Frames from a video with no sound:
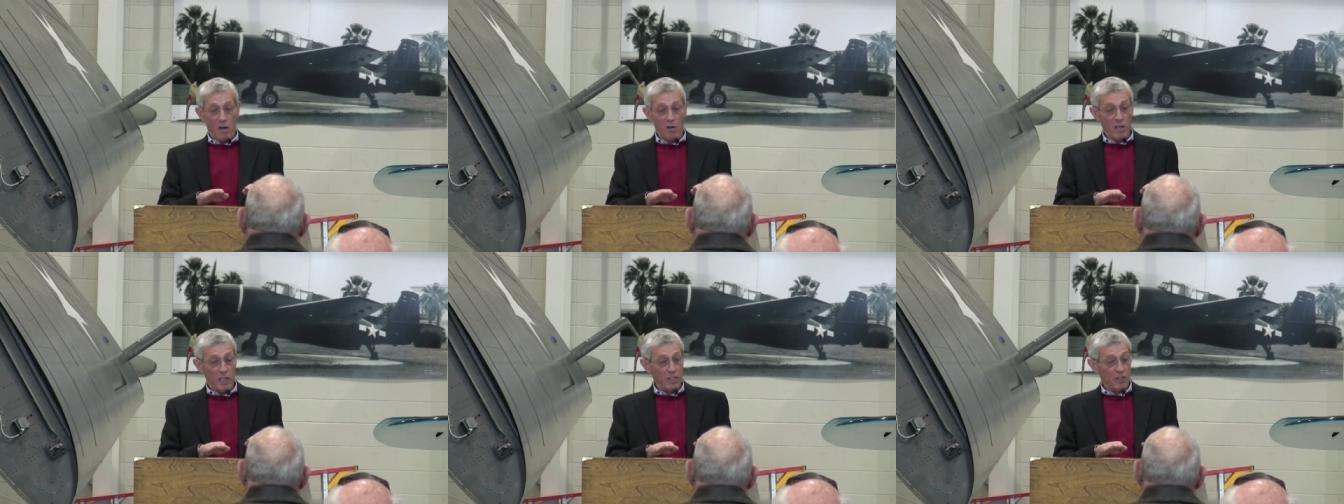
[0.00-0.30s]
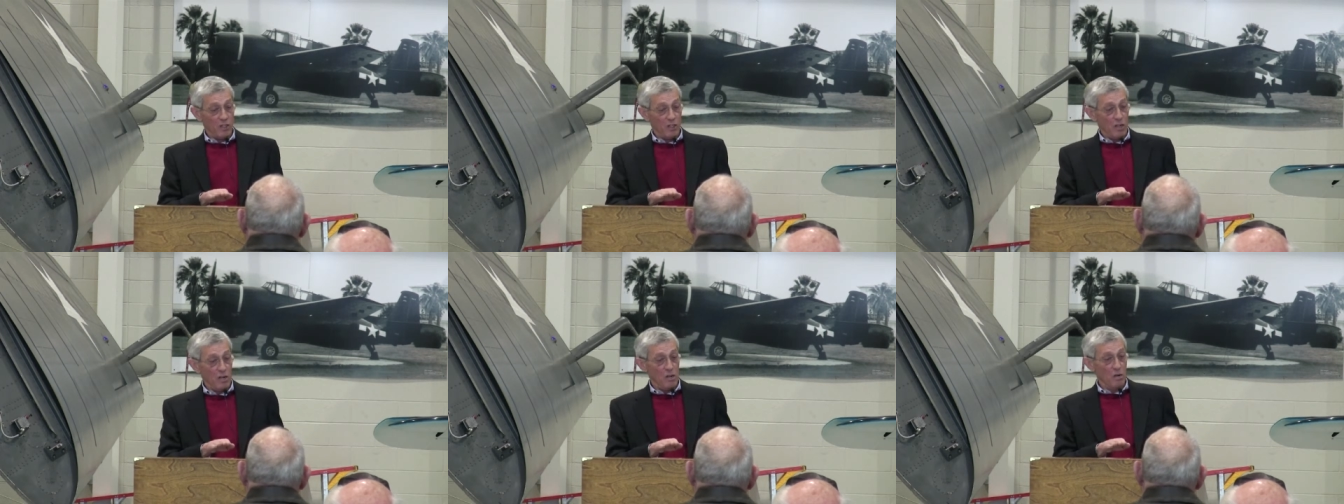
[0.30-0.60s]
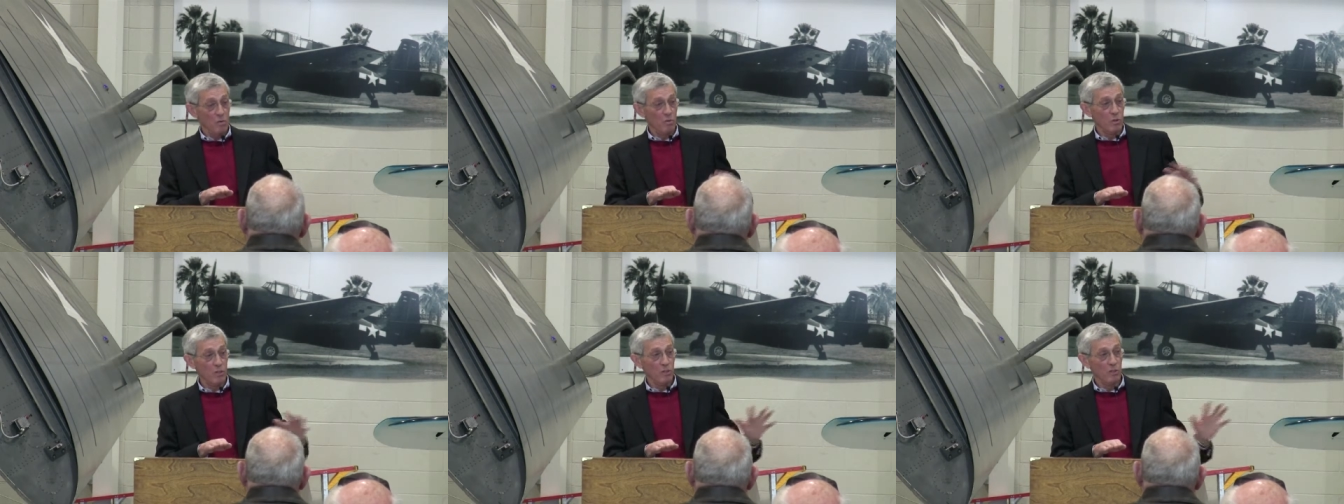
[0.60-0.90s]
all I
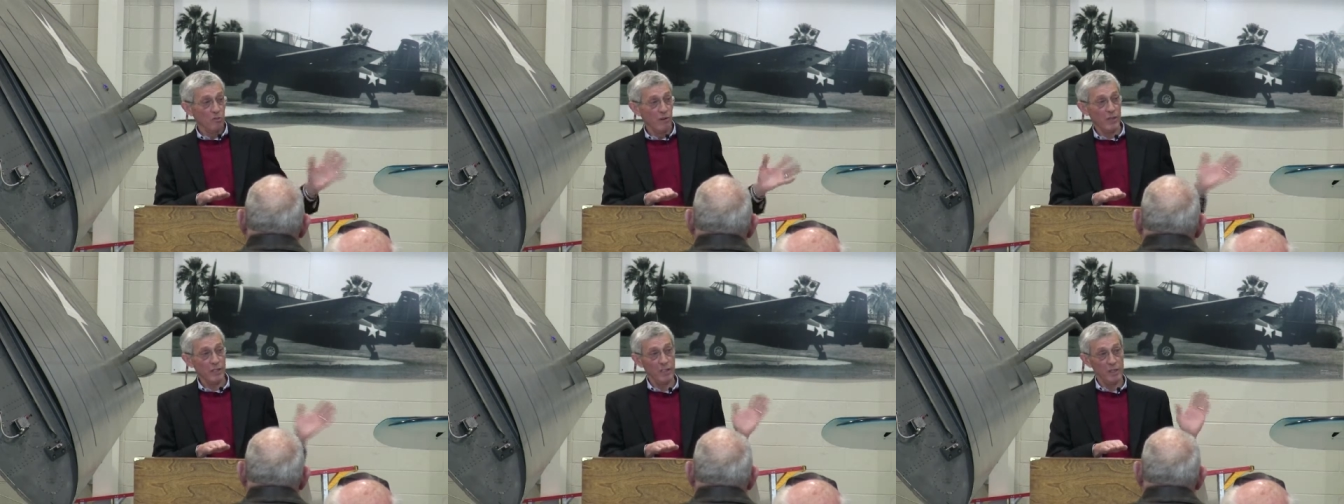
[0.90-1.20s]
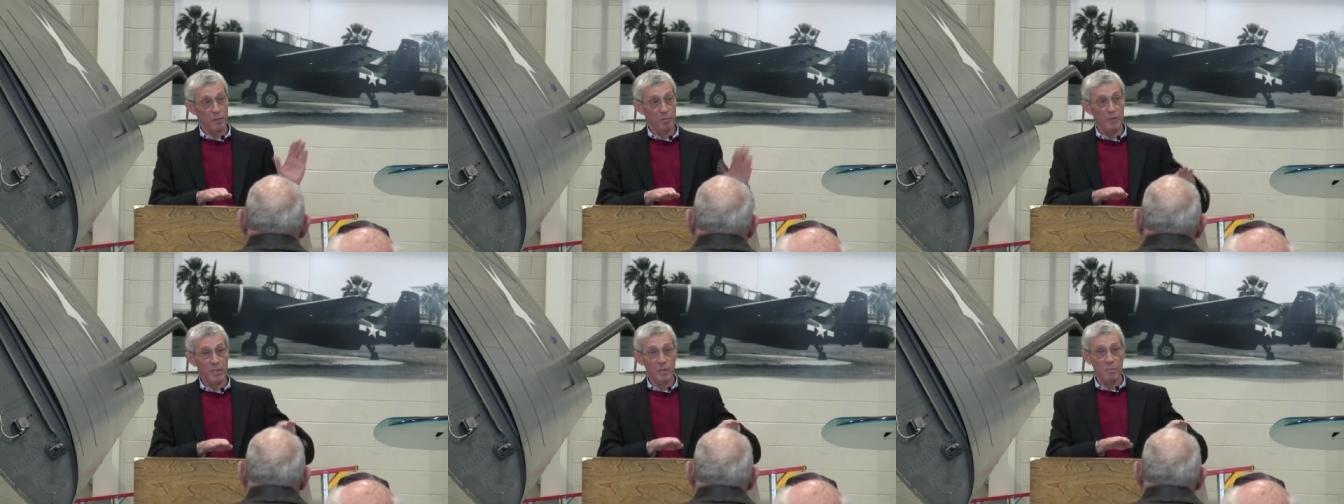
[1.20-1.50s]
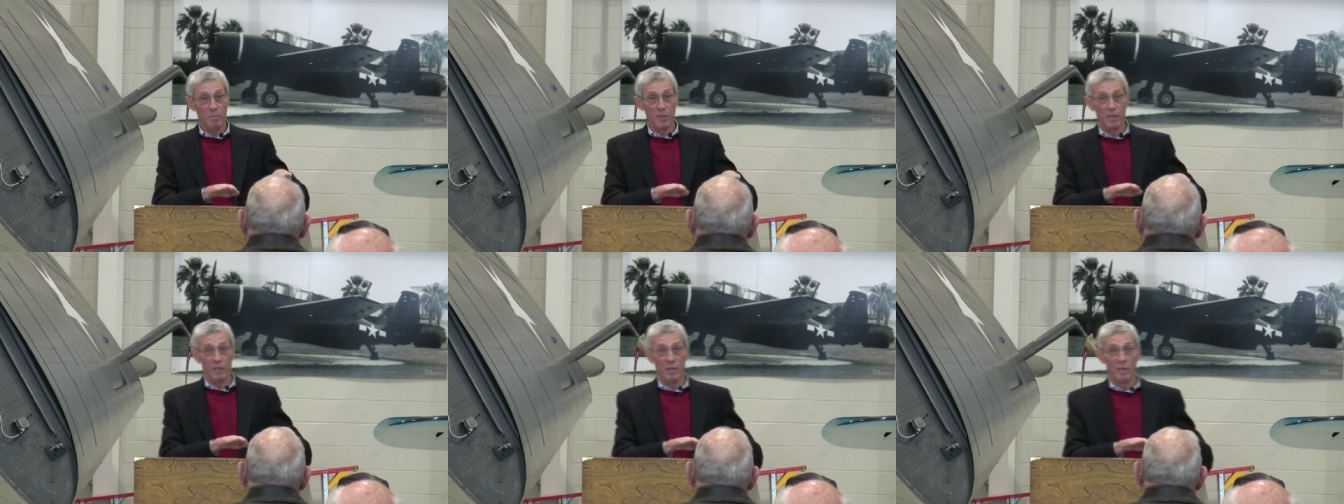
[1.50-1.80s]
saw was directly
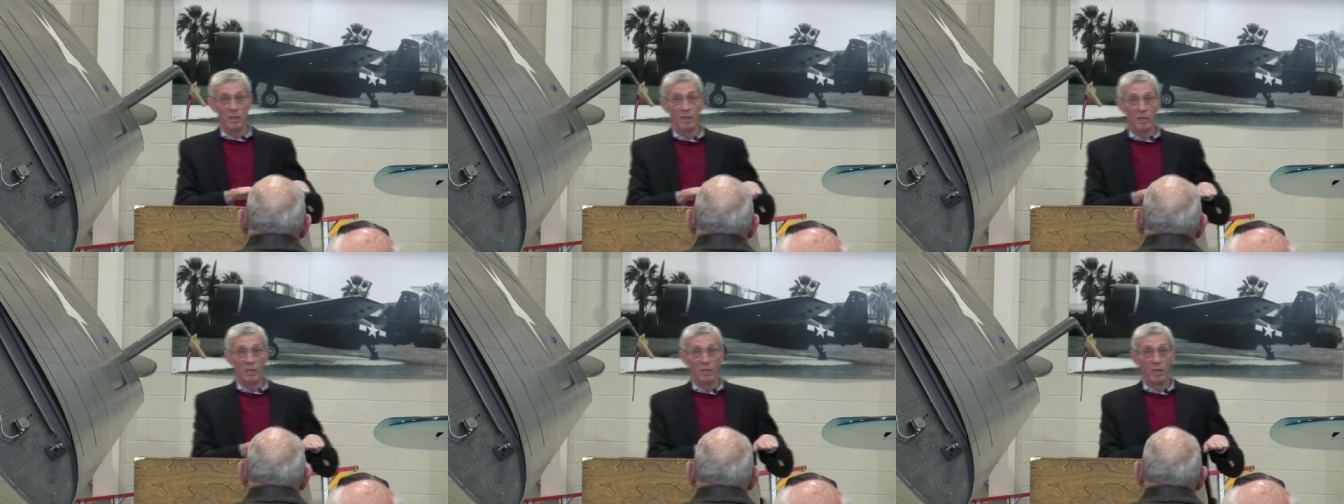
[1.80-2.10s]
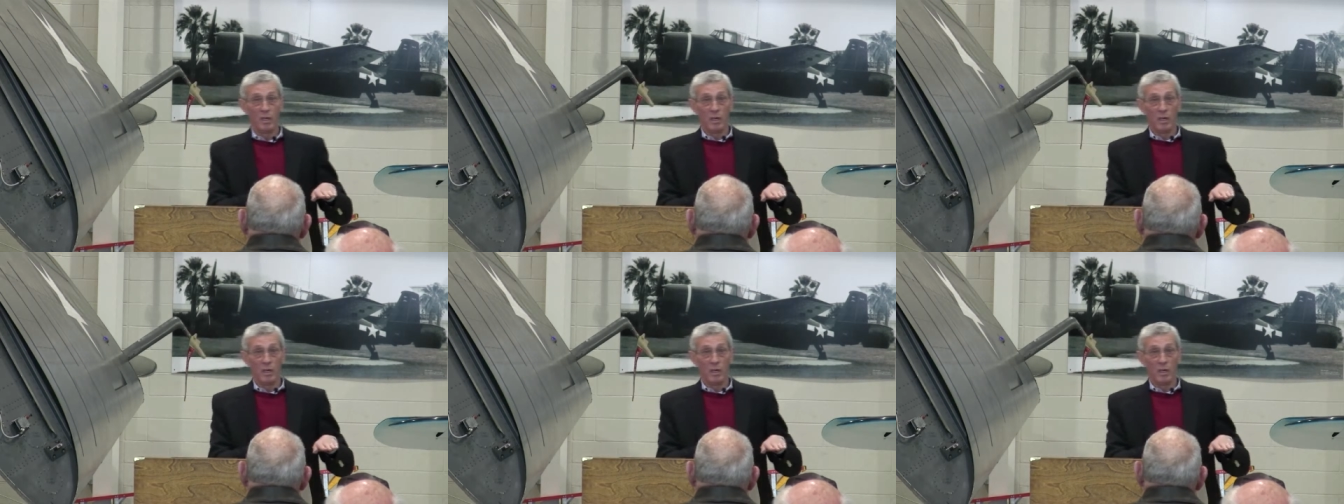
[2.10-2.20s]
abeam me.